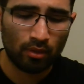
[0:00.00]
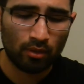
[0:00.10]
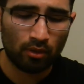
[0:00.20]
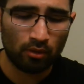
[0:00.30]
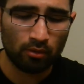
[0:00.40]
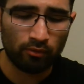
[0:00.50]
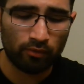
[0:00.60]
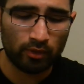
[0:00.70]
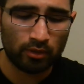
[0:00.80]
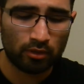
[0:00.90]
all the
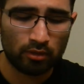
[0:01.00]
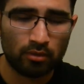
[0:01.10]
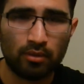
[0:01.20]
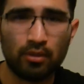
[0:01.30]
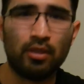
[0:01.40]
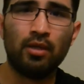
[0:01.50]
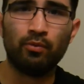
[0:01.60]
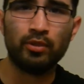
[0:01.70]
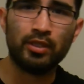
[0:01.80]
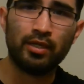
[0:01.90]
fish have
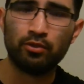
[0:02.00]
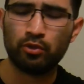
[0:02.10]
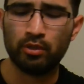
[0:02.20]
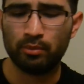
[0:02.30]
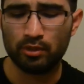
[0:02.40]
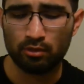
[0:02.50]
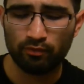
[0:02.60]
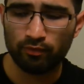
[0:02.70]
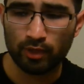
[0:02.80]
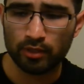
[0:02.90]
went downstream because of
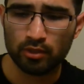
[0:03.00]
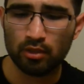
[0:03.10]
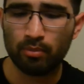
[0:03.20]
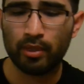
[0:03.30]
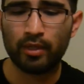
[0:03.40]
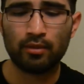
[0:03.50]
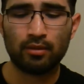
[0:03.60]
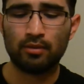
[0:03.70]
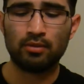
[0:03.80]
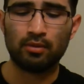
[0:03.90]
the floods in the back.
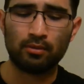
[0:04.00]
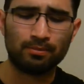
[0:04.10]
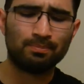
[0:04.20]
So,